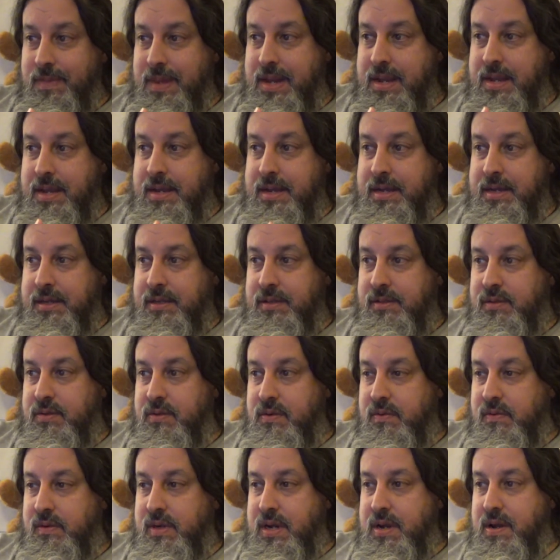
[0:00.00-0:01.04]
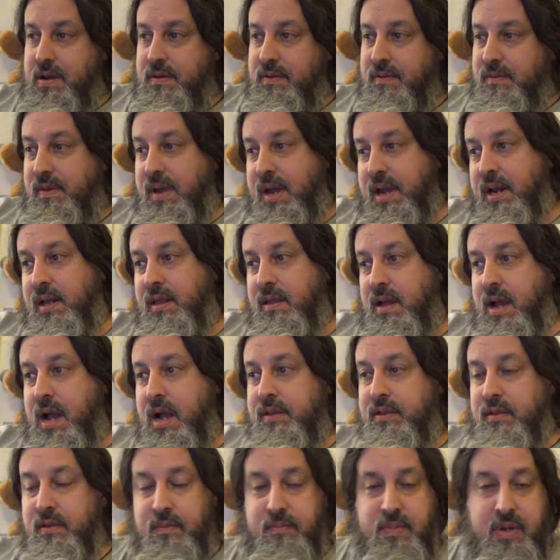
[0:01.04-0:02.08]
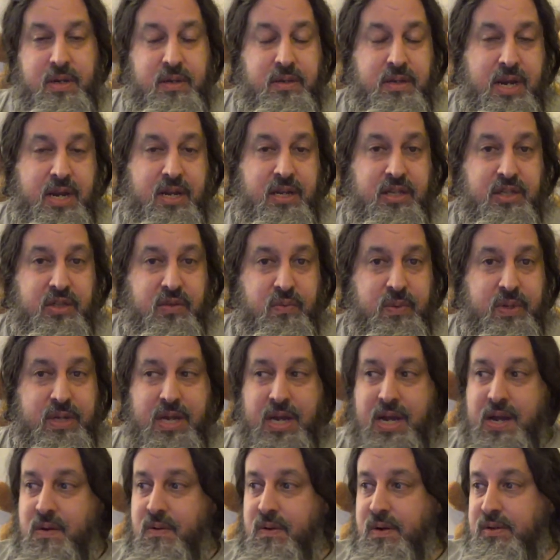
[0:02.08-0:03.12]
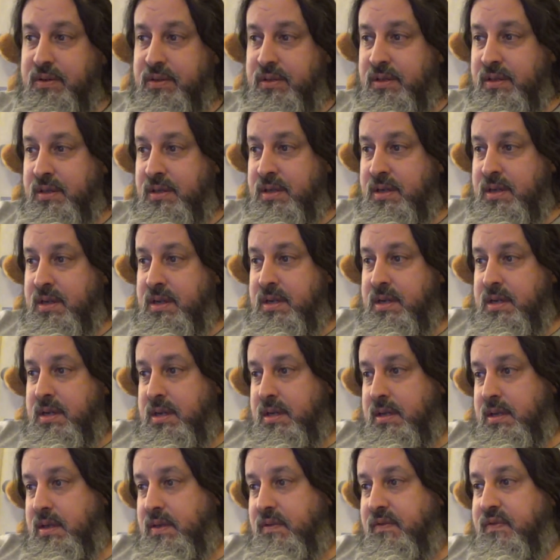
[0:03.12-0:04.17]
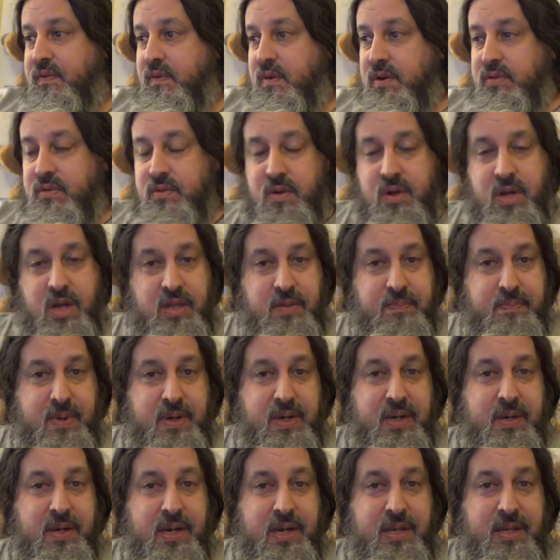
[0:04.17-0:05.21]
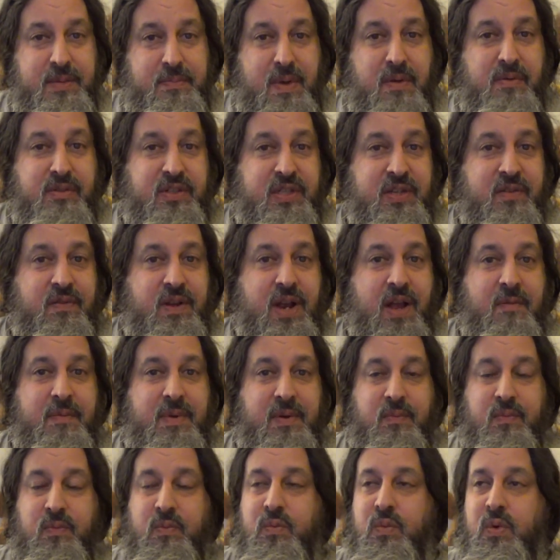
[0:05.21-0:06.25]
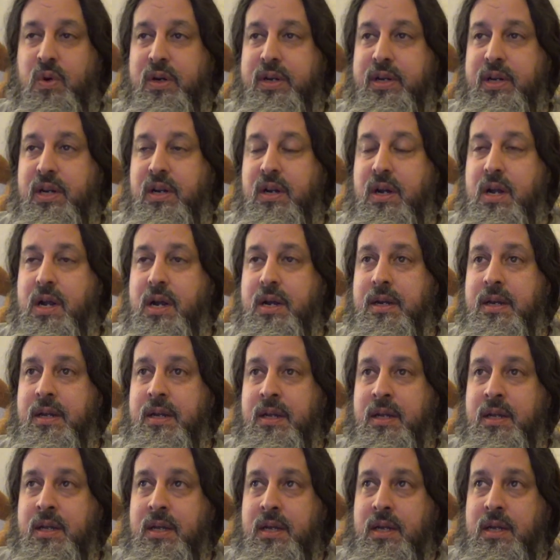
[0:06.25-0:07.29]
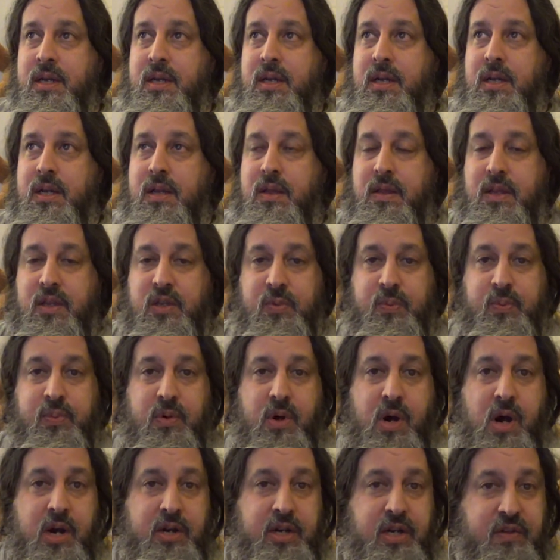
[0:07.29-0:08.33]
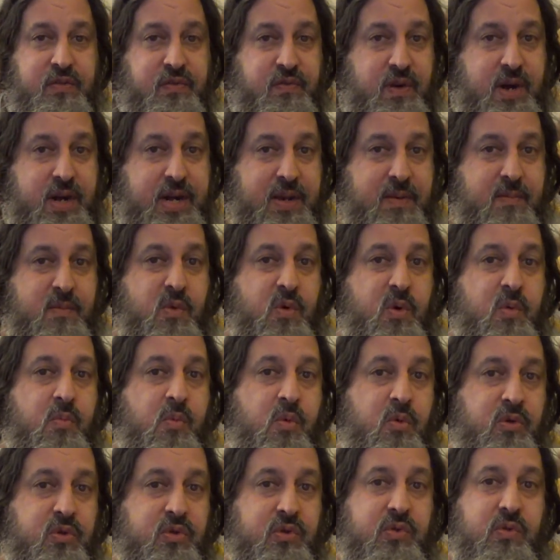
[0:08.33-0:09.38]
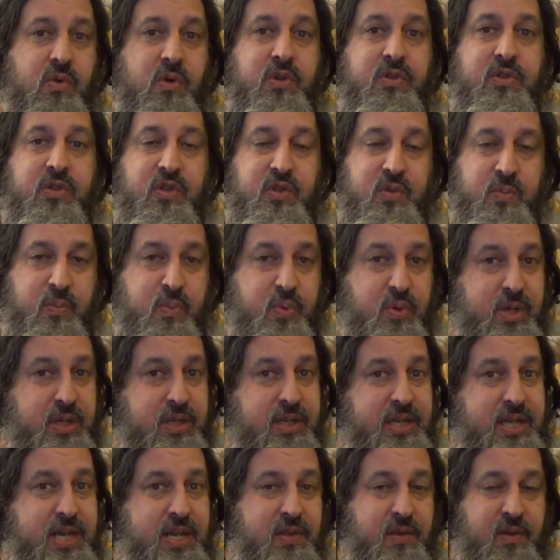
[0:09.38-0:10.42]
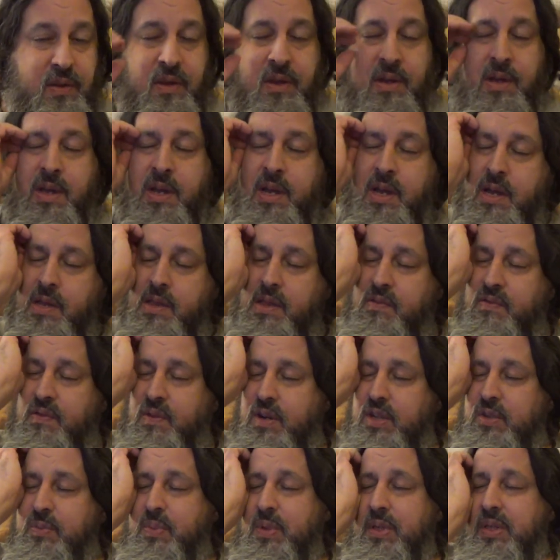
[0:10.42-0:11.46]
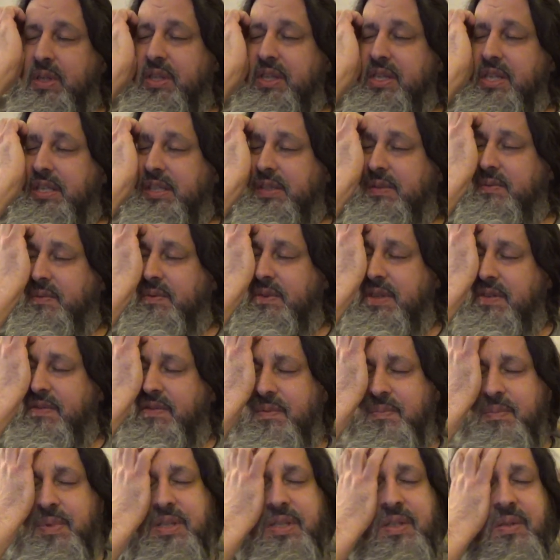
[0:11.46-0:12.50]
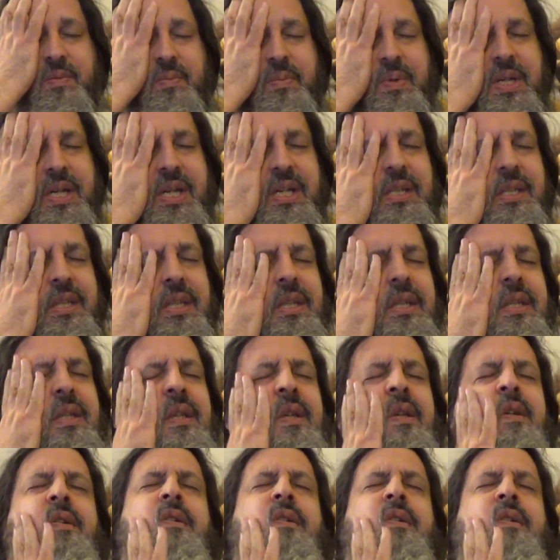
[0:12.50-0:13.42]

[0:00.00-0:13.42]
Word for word: And so now 9 o'clock till midnight is 3 hours. Another 4. So it's been uh, about 7. I've been working on this project, finding more and more sources and putting together the various bit, different bits and pieces